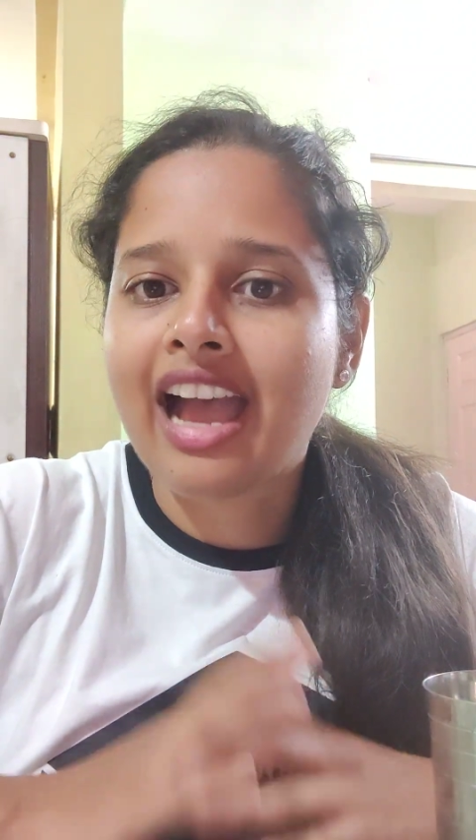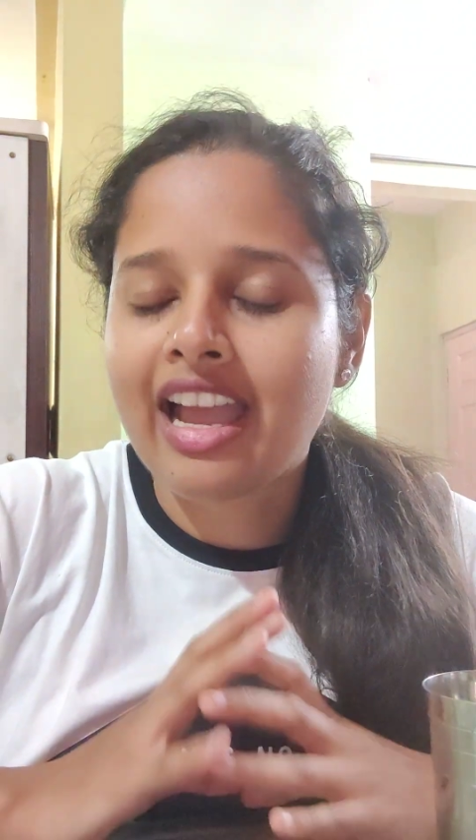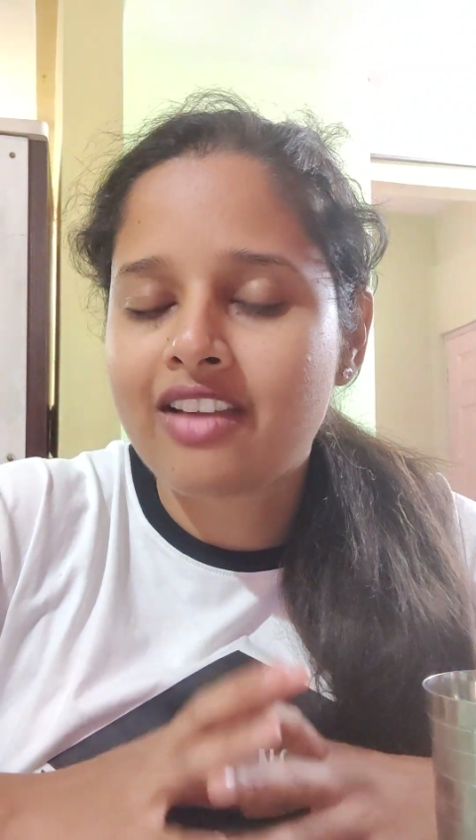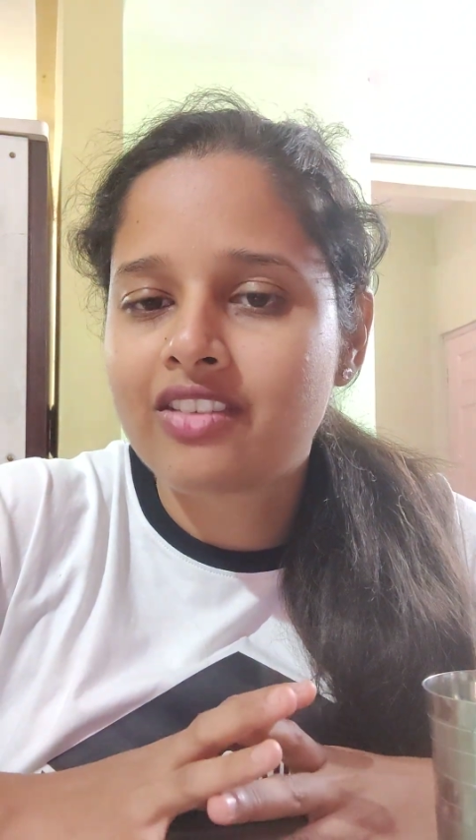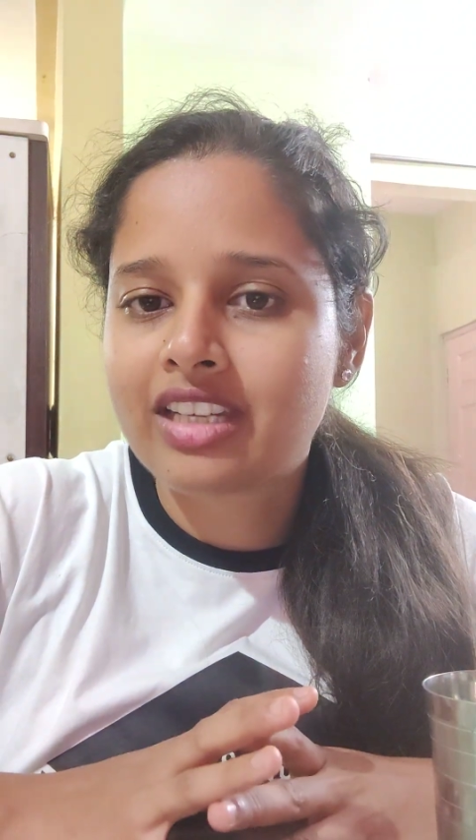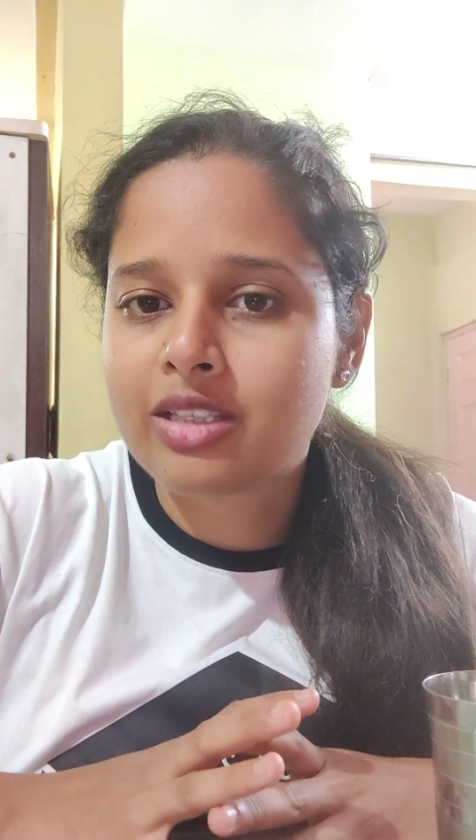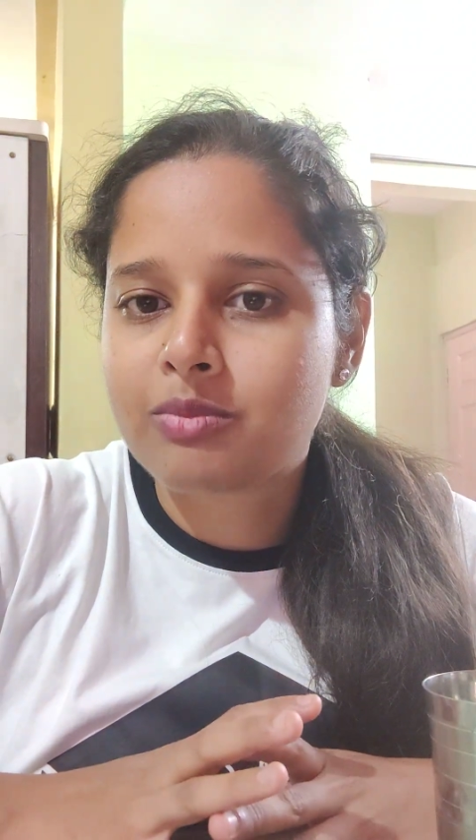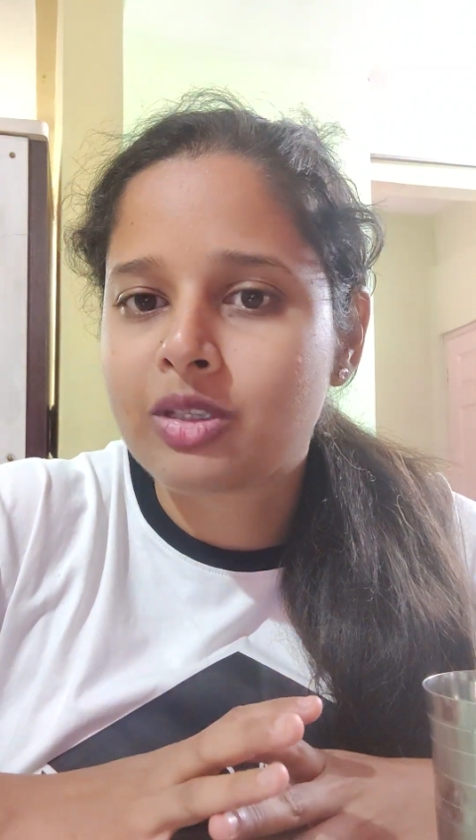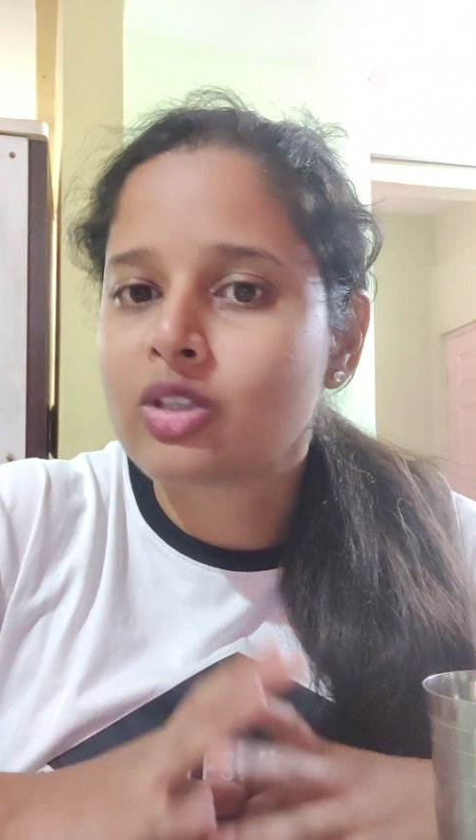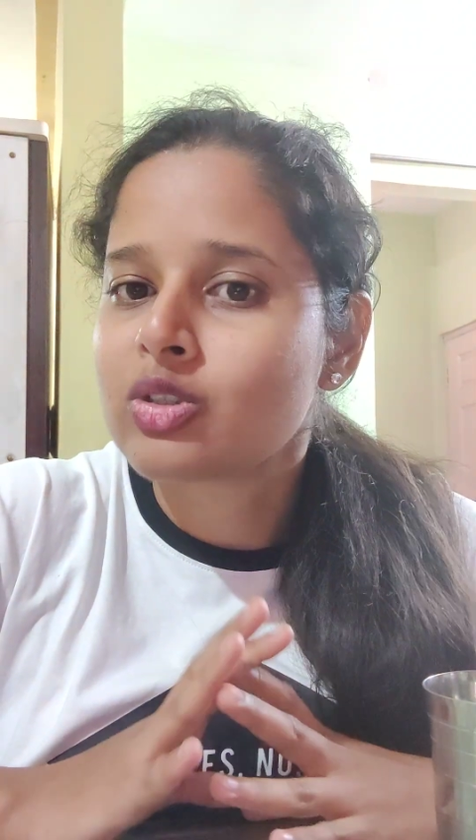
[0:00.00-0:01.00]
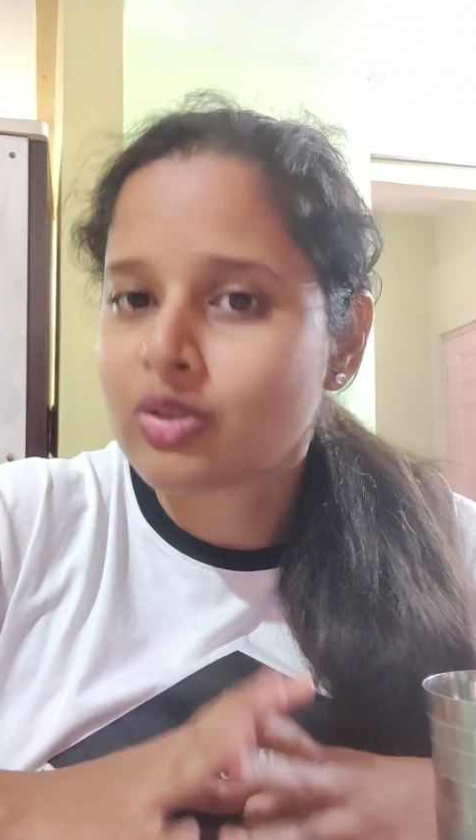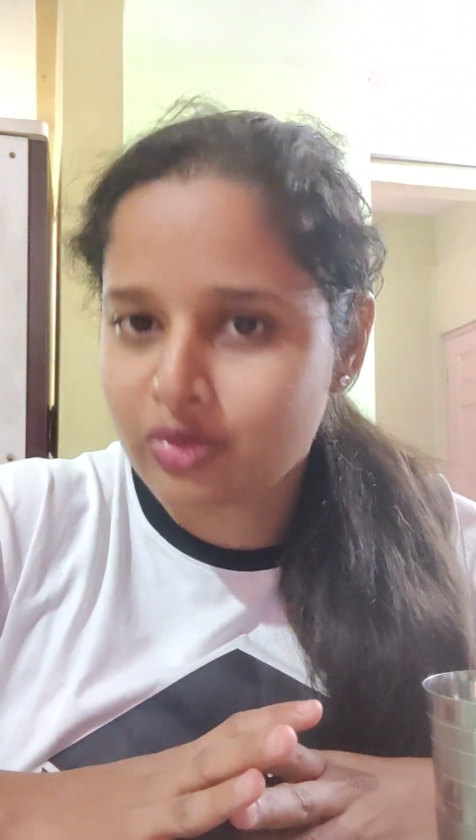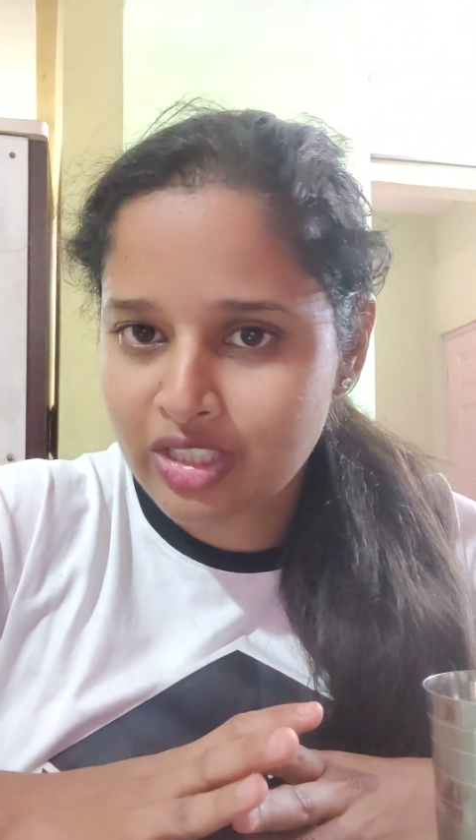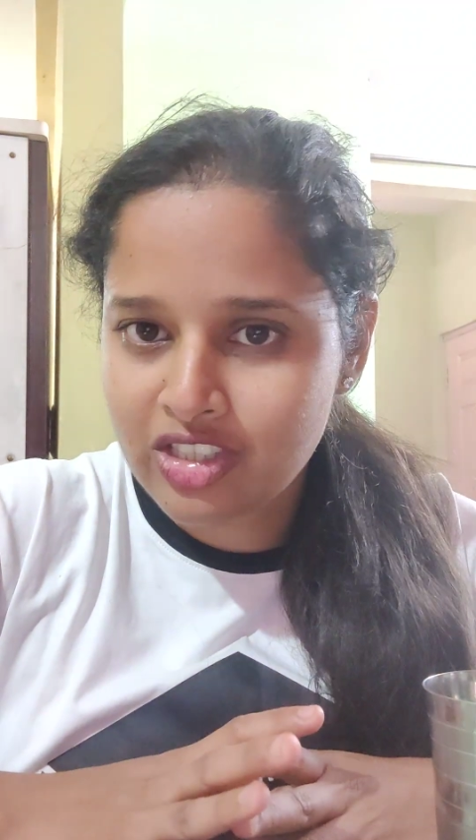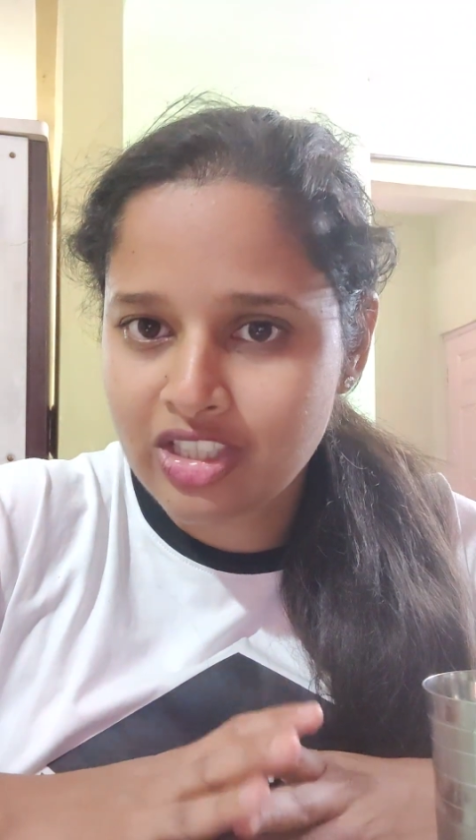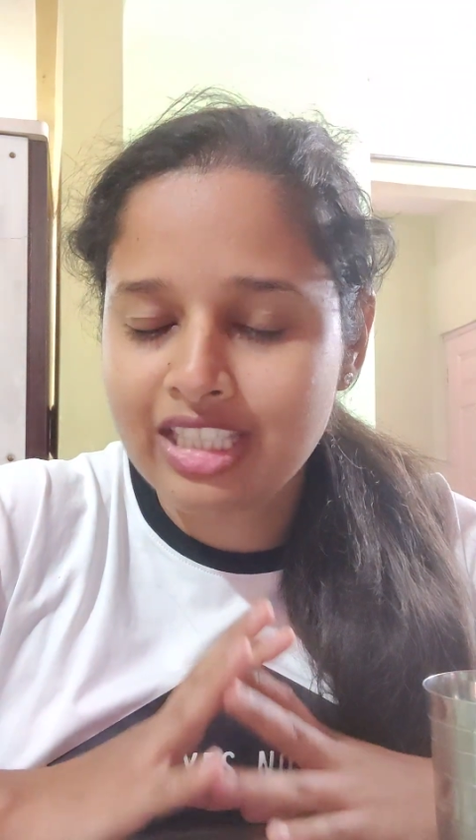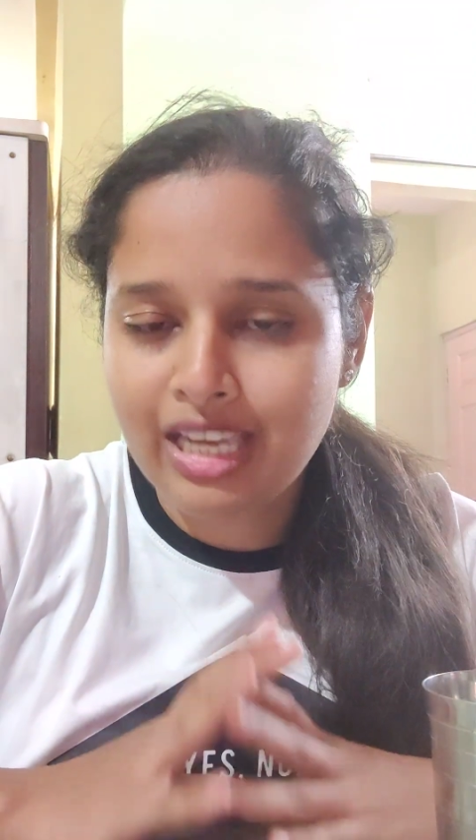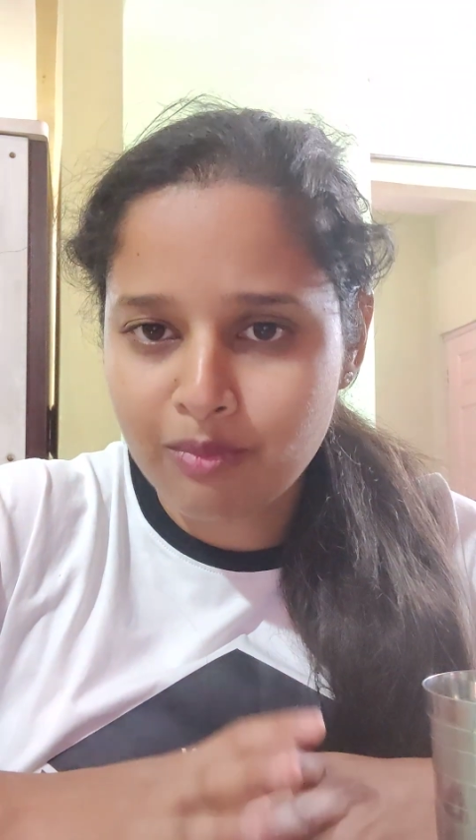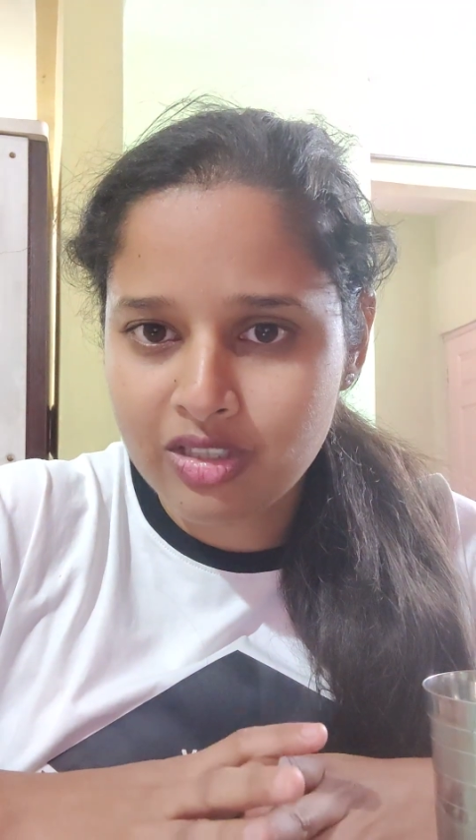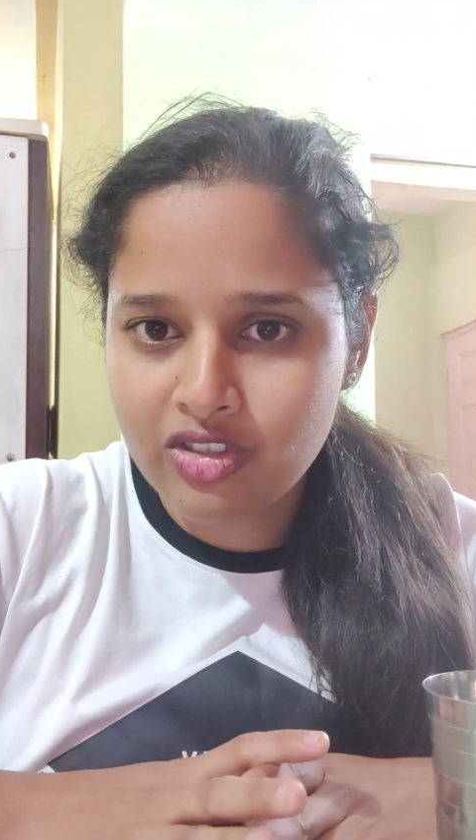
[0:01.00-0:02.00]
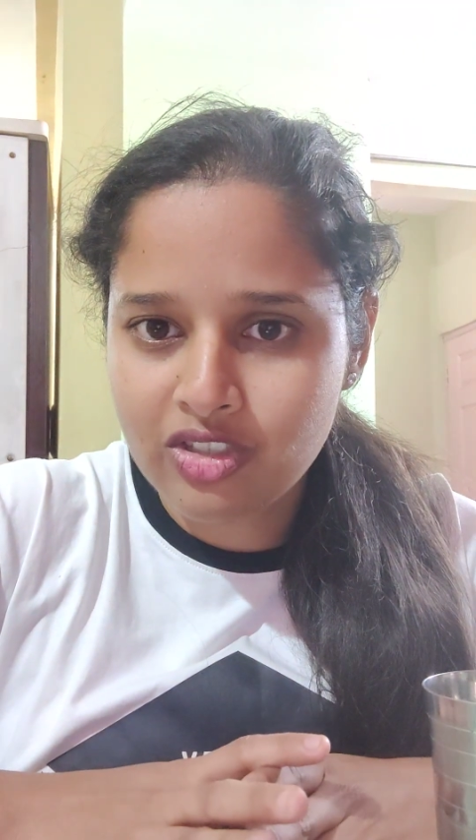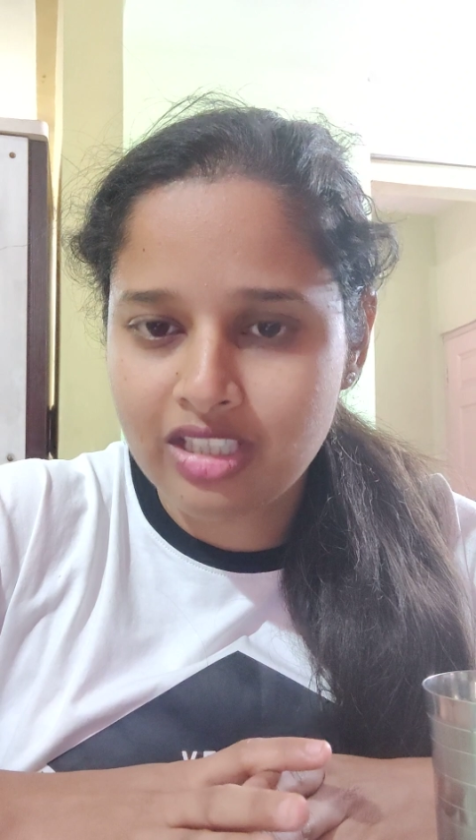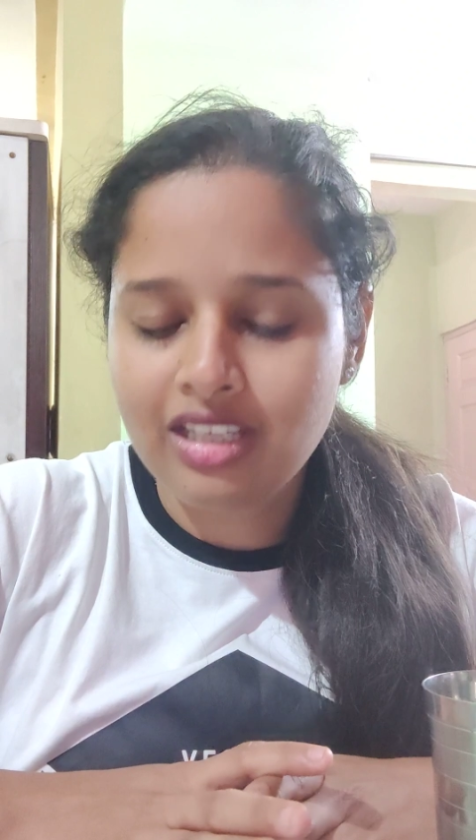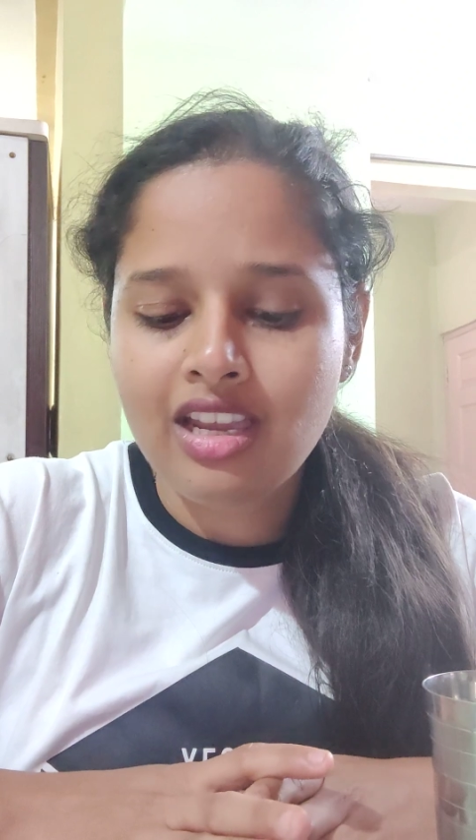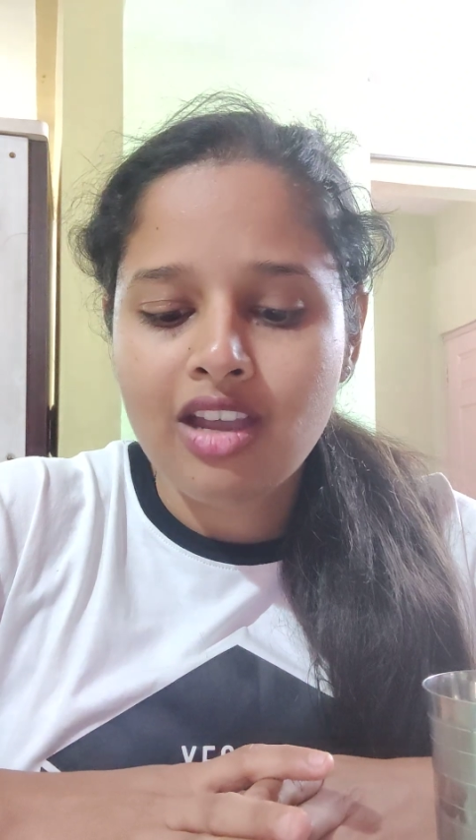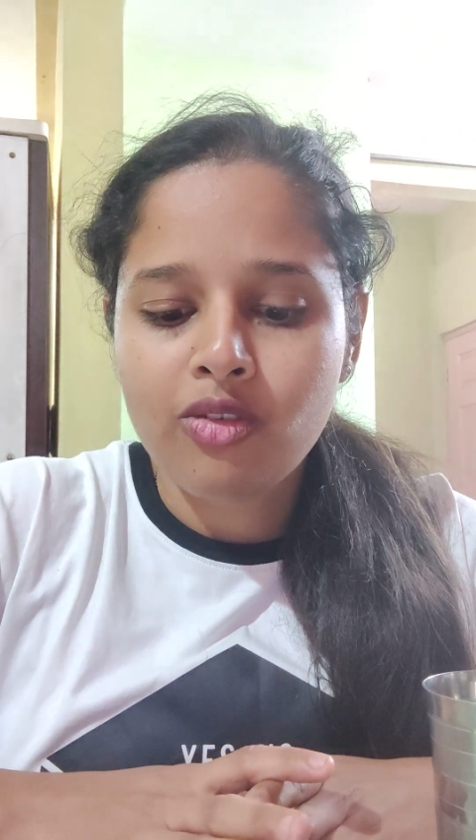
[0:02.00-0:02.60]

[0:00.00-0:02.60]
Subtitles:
I have an experience of teaching chemistry